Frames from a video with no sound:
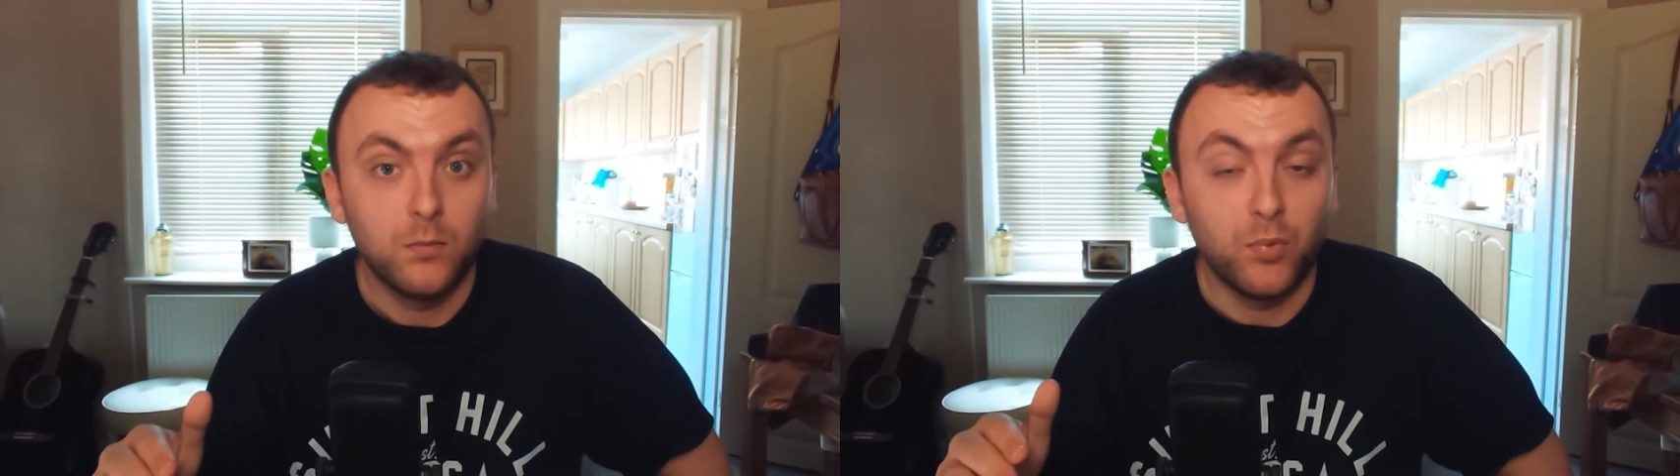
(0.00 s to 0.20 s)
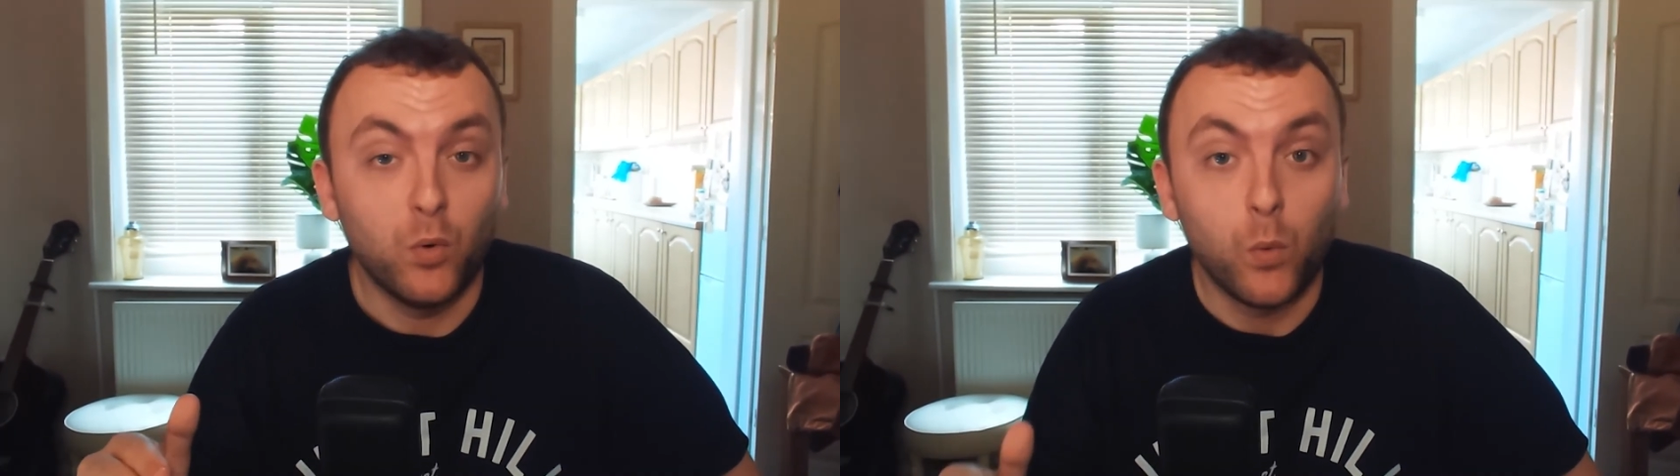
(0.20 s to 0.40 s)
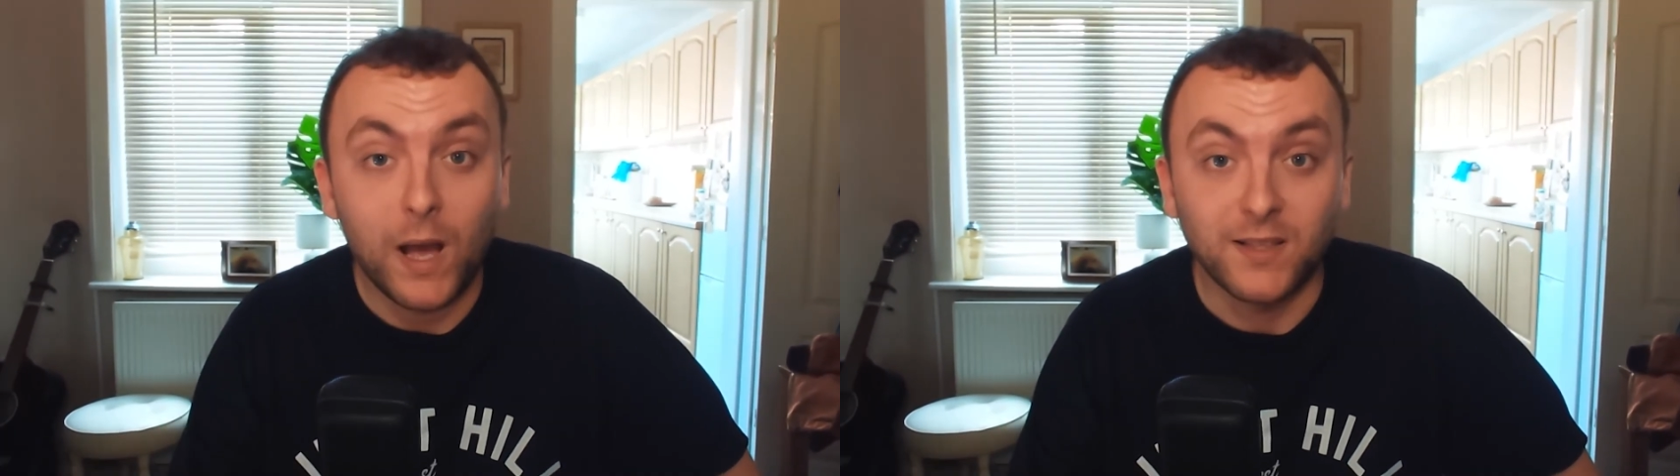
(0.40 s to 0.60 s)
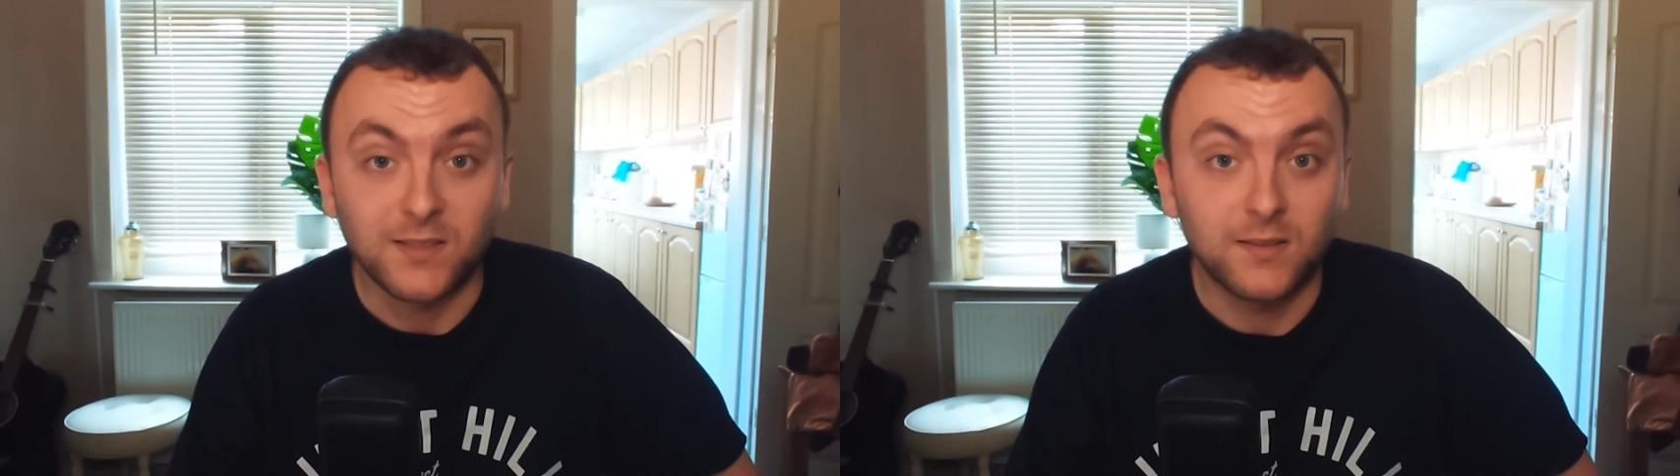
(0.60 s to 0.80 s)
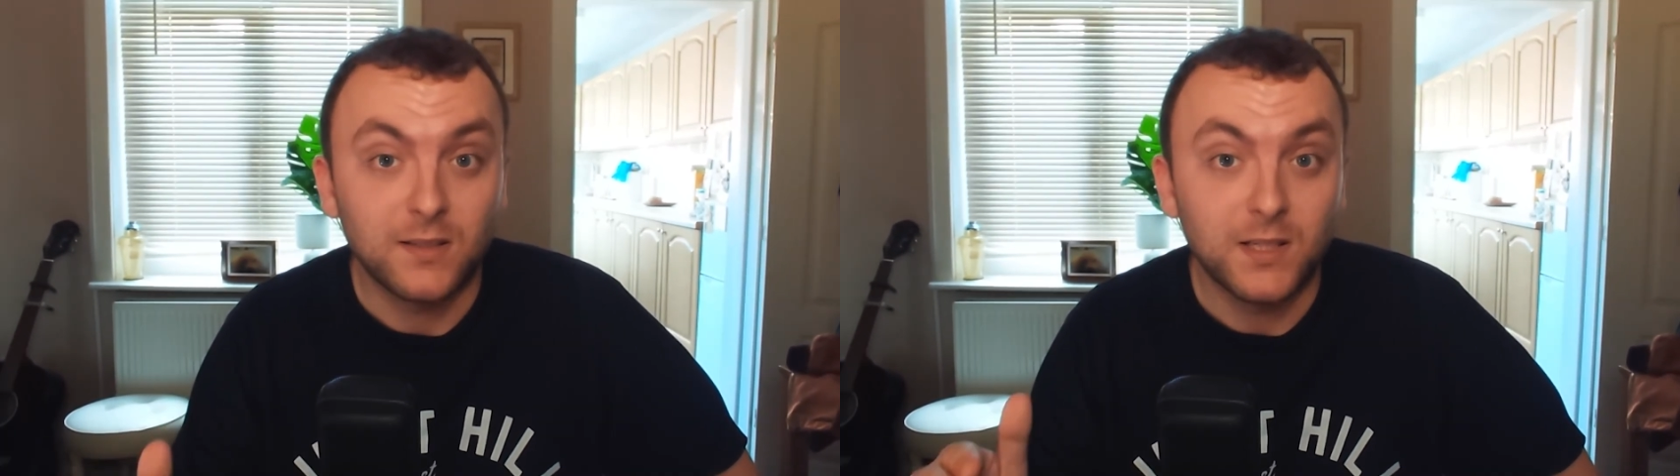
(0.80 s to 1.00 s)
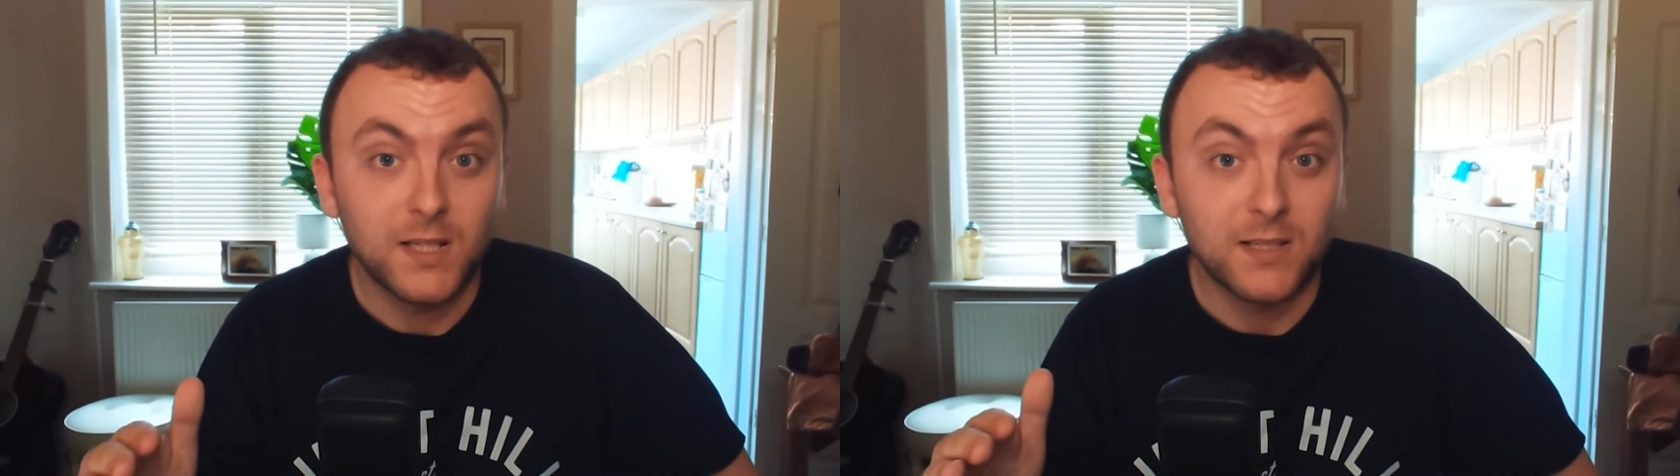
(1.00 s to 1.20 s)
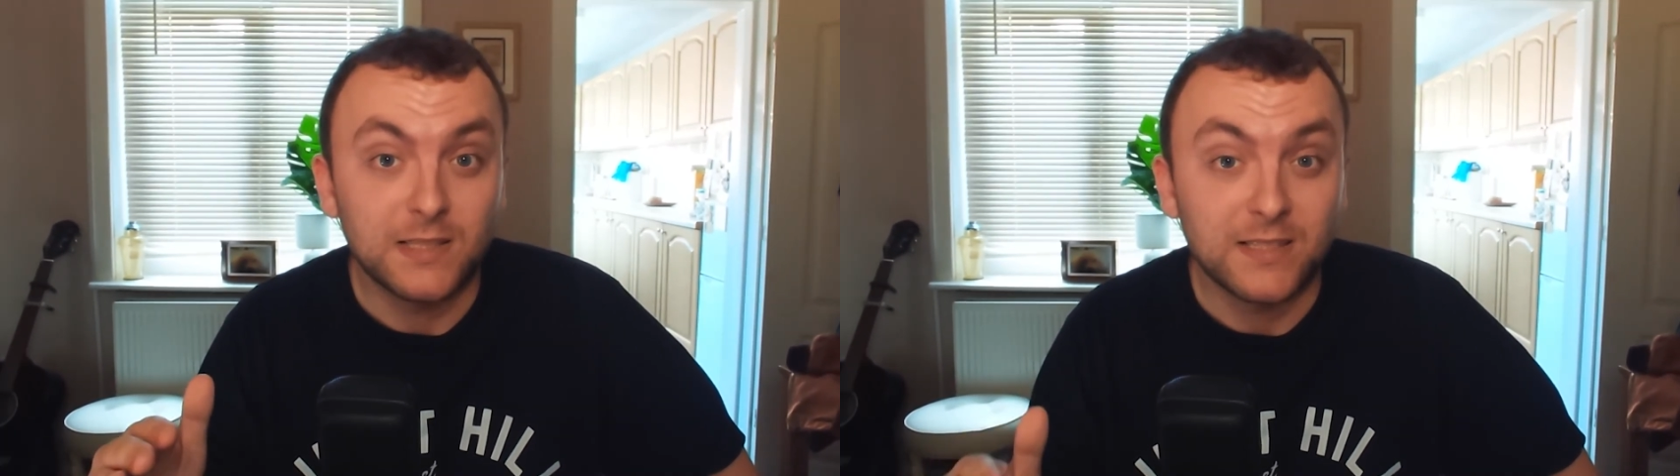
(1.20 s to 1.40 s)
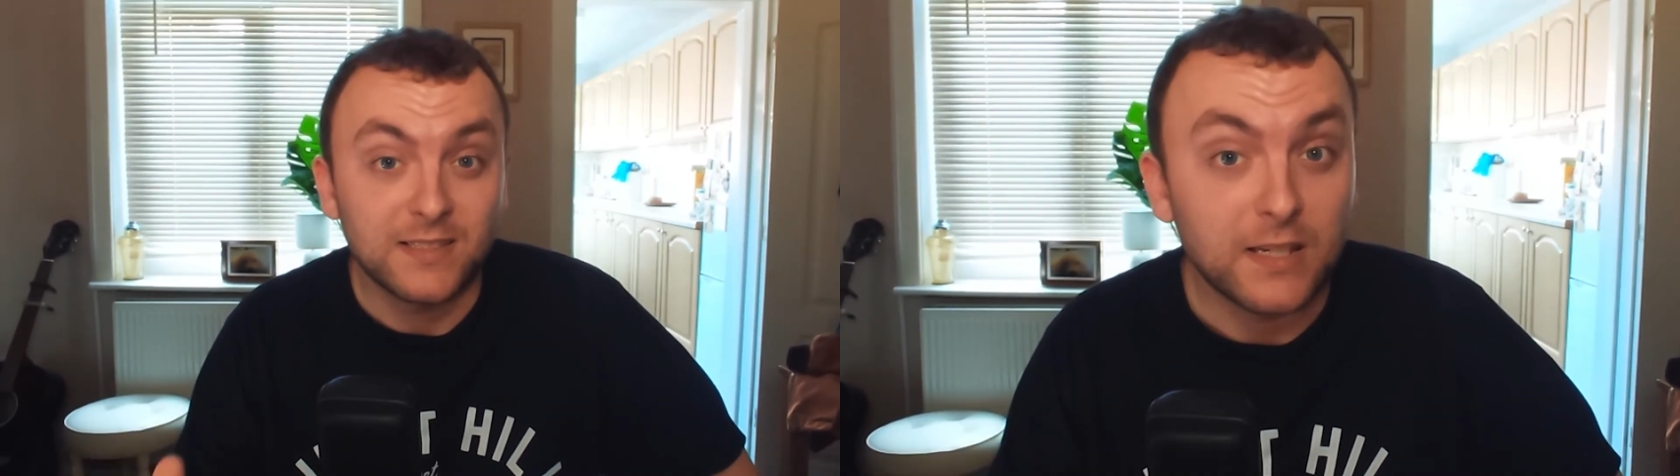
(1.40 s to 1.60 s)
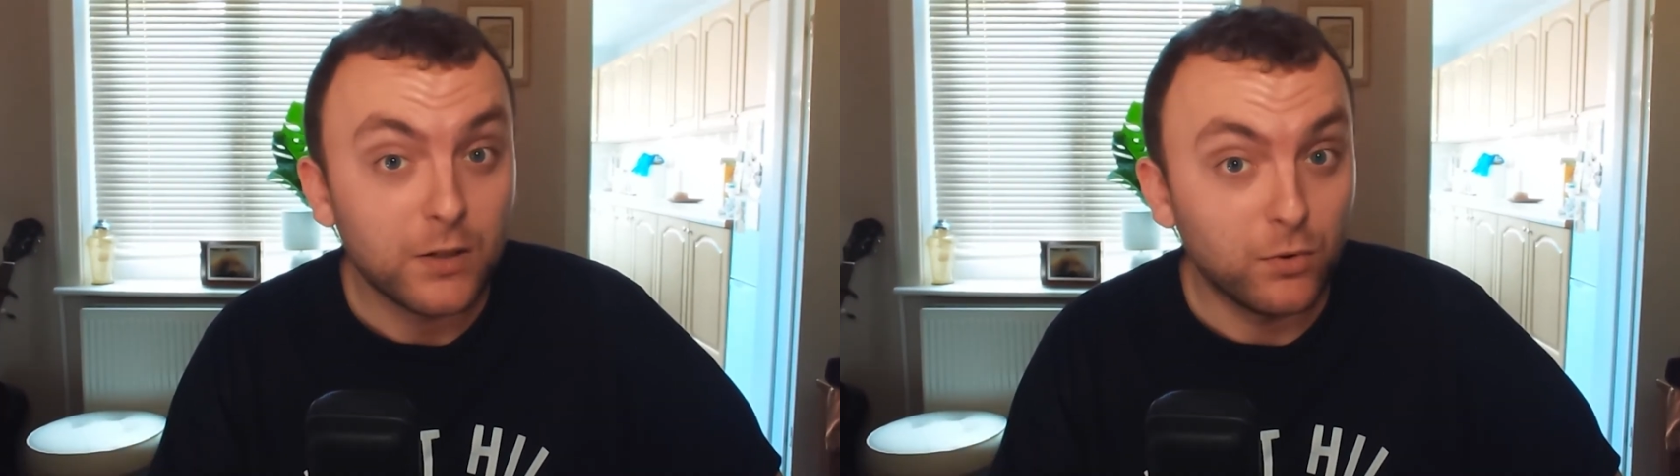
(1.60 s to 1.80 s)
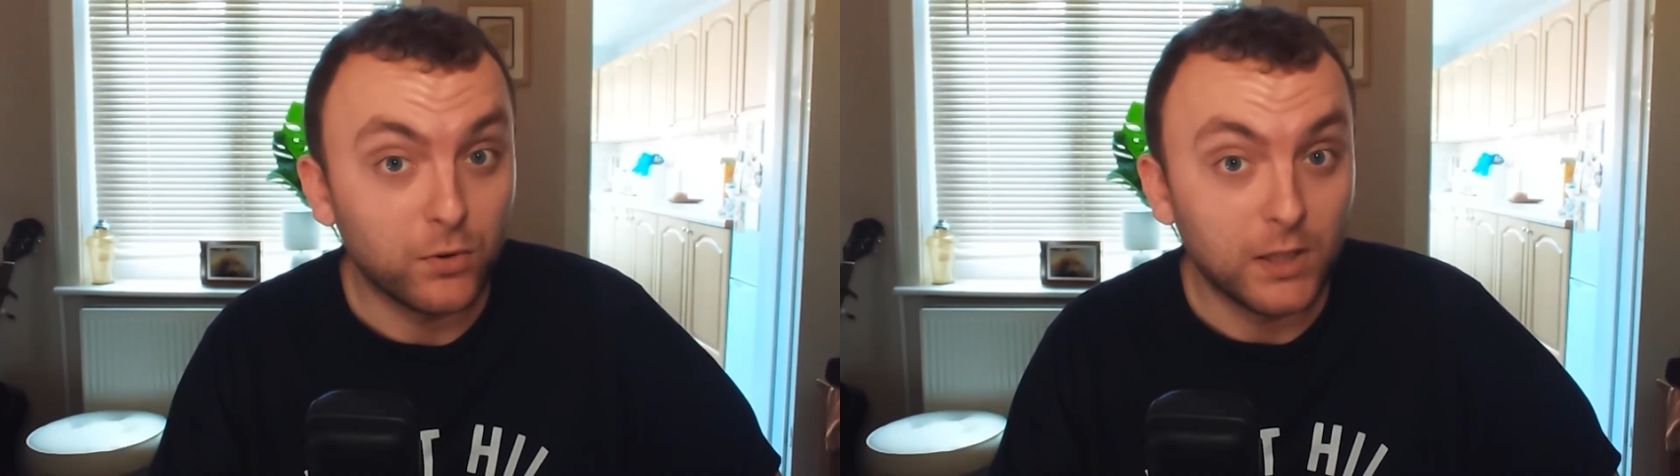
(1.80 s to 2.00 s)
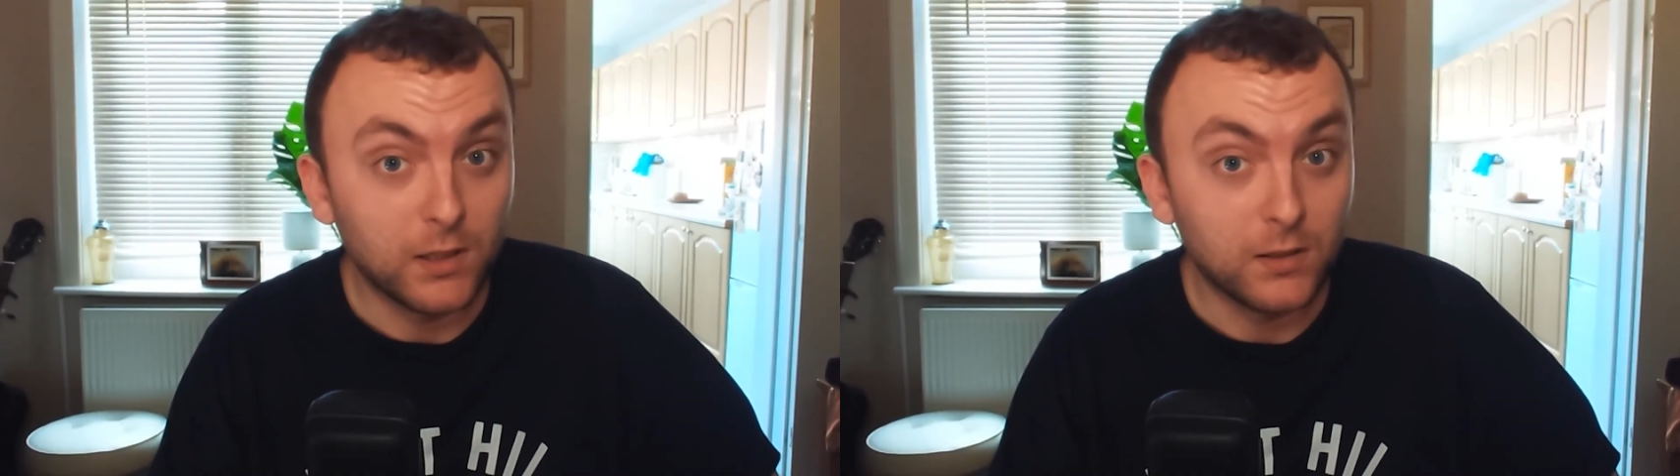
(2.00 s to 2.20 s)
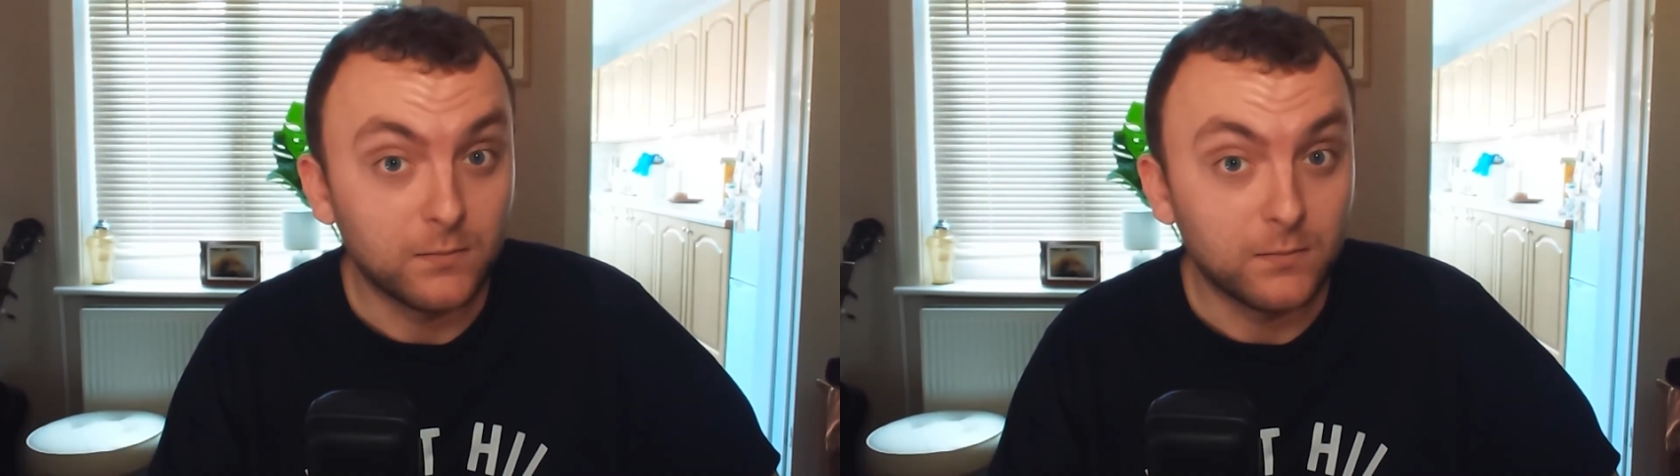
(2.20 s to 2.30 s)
But Wes is a serial killer.